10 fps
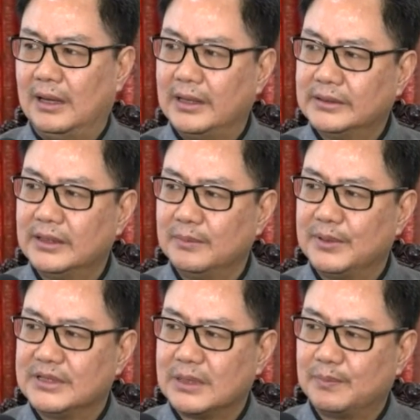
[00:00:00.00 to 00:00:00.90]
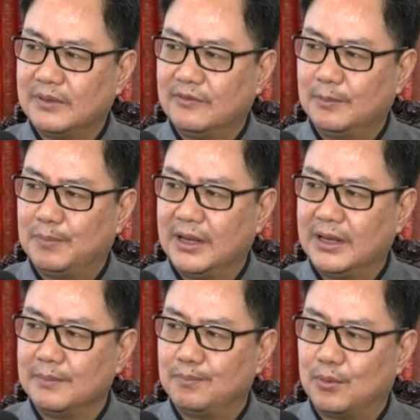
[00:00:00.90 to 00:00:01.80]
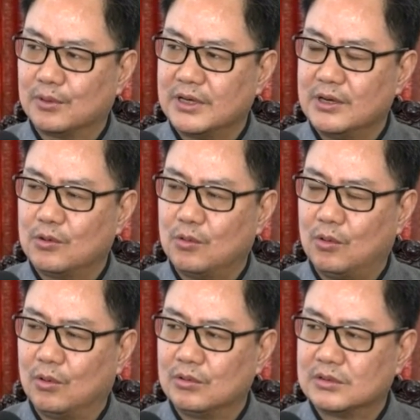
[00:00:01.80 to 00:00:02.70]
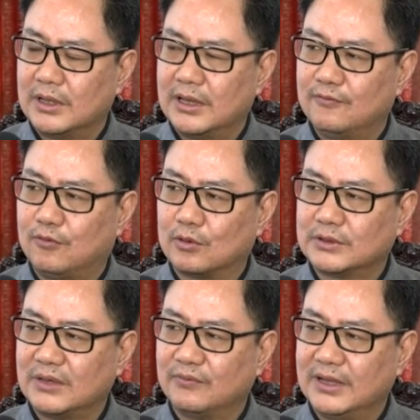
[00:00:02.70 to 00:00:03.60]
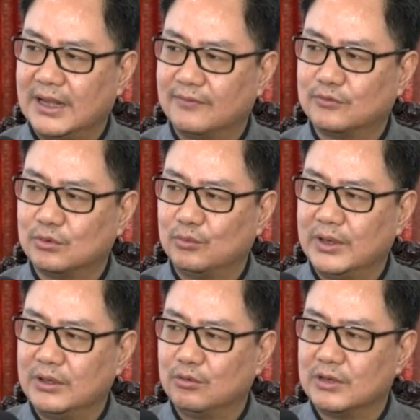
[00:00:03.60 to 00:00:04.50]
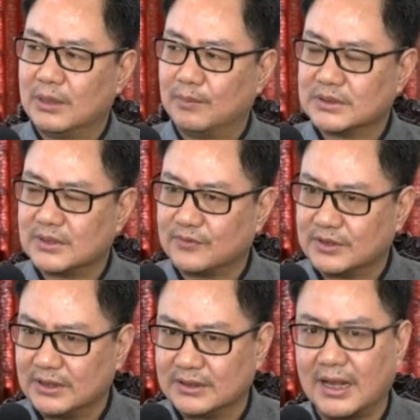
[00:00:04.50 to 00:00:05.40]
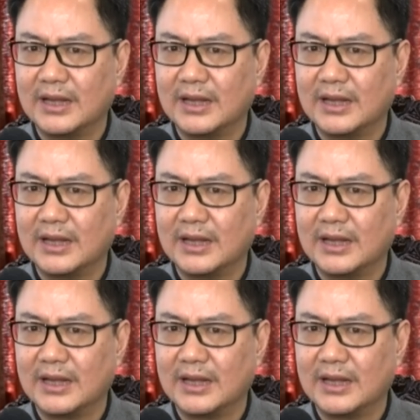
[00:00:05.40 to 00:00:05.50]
I think B J P will play important roles, and for that we have to win good numbers of seats.